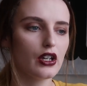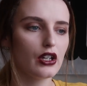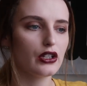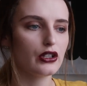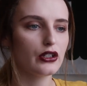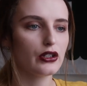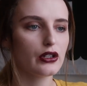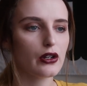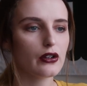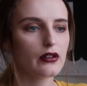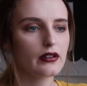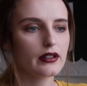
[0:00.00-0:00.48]

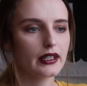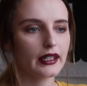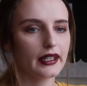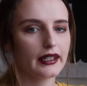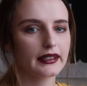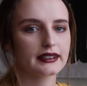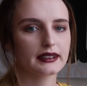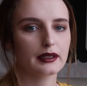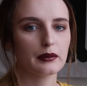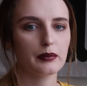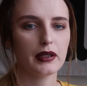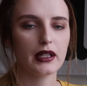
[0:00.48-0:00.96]
You don't
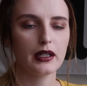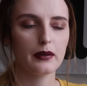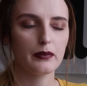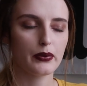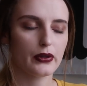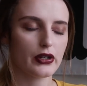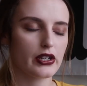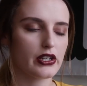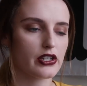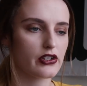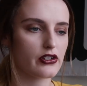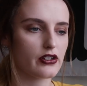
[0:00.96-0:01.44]
need to be
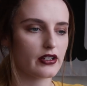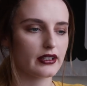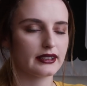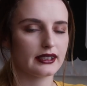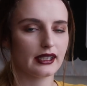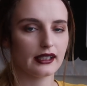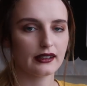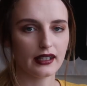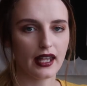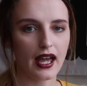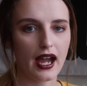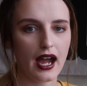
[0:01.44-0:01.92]
boisterous
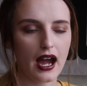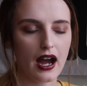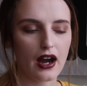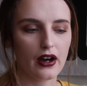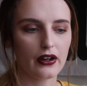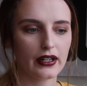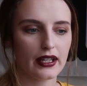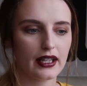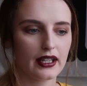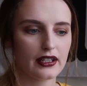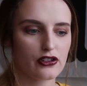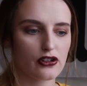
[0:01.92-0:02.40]
and loud.